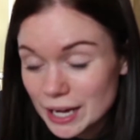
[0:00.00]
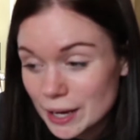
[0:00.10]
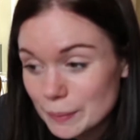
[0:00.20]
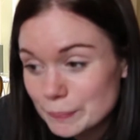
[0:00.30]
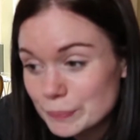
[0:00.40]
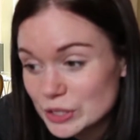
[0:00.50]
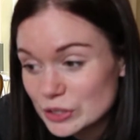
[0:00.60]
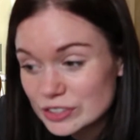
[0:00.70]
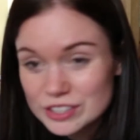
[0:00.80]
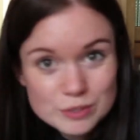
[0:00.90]
But
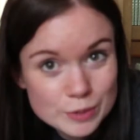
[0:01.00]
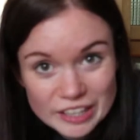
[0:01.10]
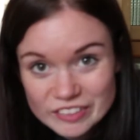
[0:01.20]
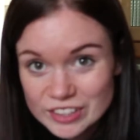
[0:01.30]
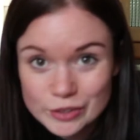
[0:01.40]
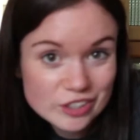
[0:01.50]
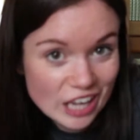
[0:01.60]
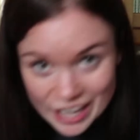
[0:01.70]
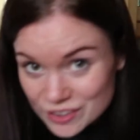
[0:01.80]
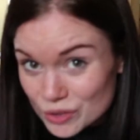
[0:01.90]
you can do this with anything. You could
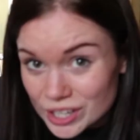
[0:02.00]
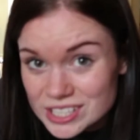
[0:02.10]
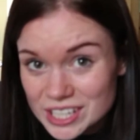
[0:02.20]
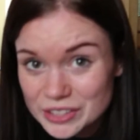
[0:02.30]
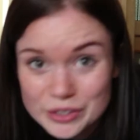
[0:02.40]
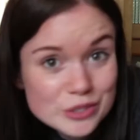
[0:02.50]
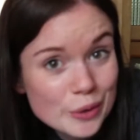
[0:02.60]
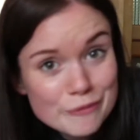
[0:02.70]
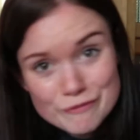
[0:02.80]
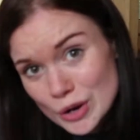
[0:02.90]
handwrite it, you could do it
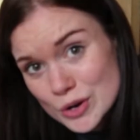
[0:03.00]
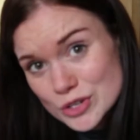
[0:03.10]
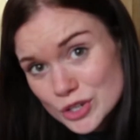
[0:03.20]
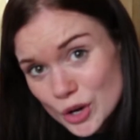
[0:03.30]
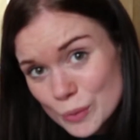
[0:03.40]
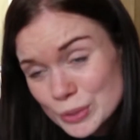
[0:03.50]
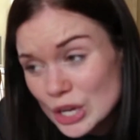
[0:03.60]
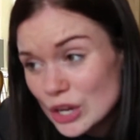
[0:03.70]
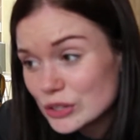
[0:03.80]
on Photoshop,